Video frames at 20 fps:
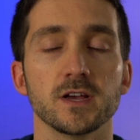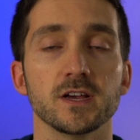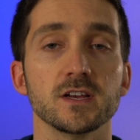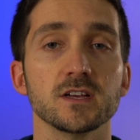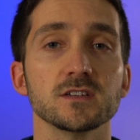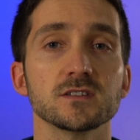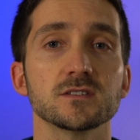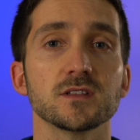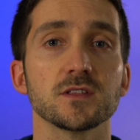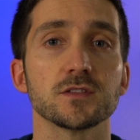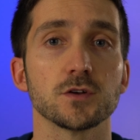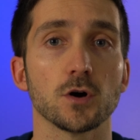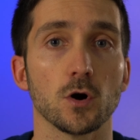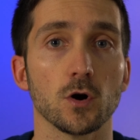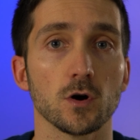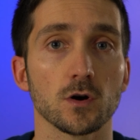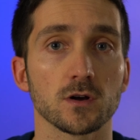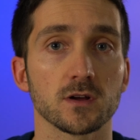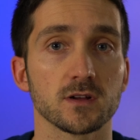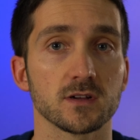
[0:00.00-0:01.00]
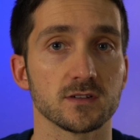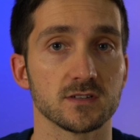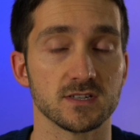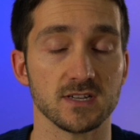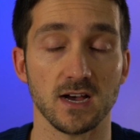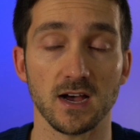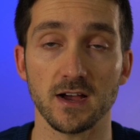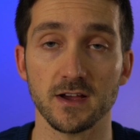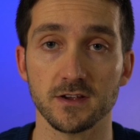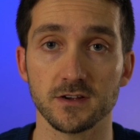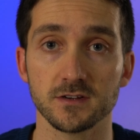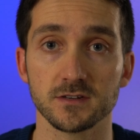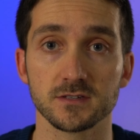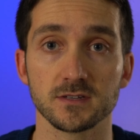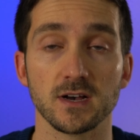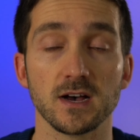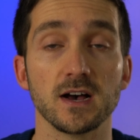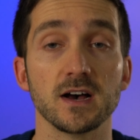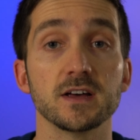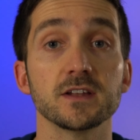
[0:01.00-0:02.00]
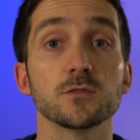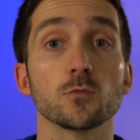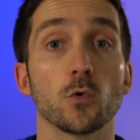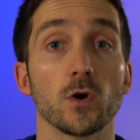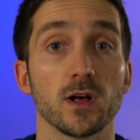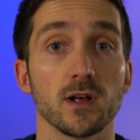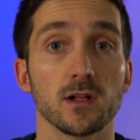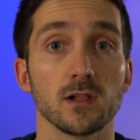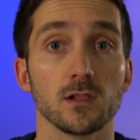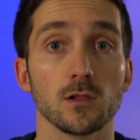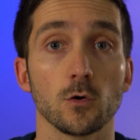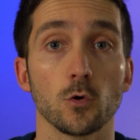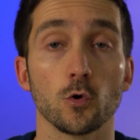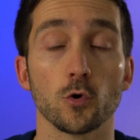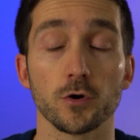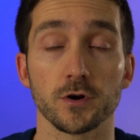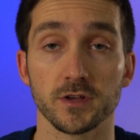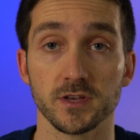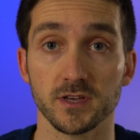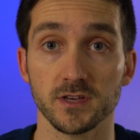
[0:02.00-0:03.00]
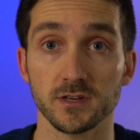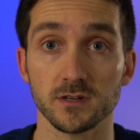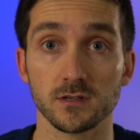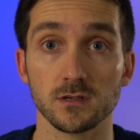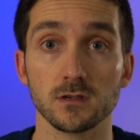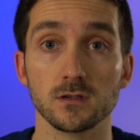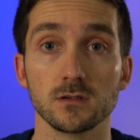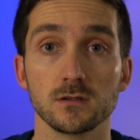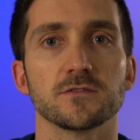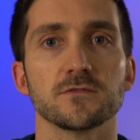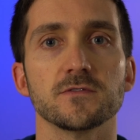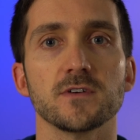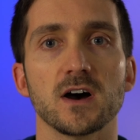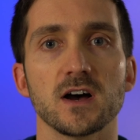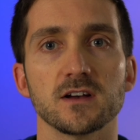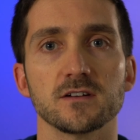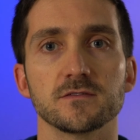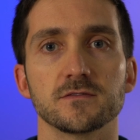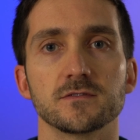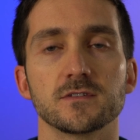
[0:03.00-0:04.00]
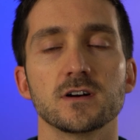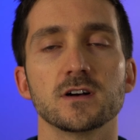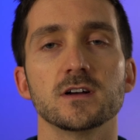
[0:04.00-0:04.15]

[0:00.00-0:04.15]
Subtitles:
Is the dog tired, unwell, or ill? 5.